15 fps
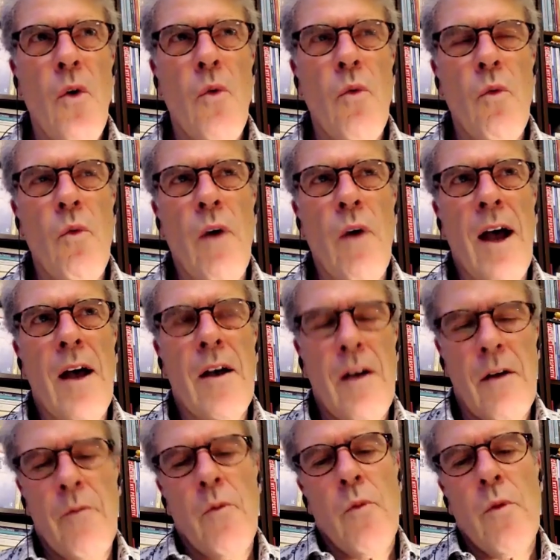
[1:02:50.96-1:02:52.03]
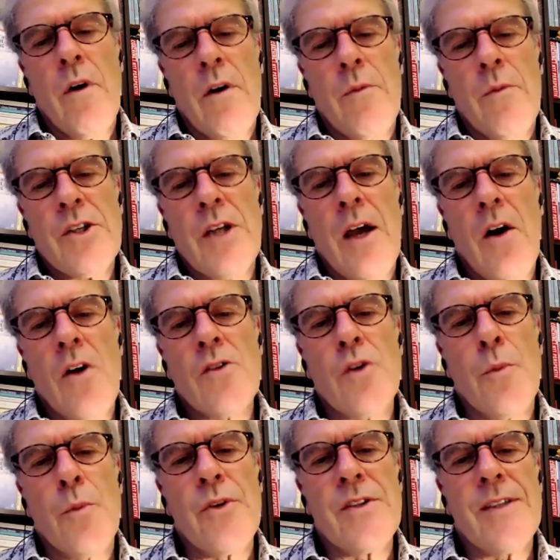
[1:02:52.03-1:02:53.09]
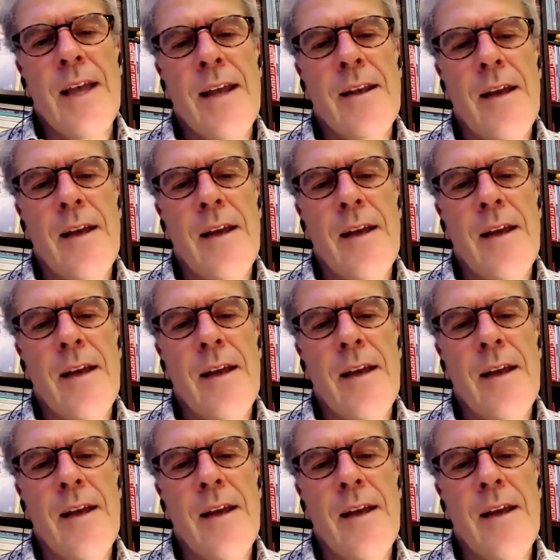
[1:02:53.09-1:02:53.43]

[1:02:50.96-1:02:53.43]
which I also present.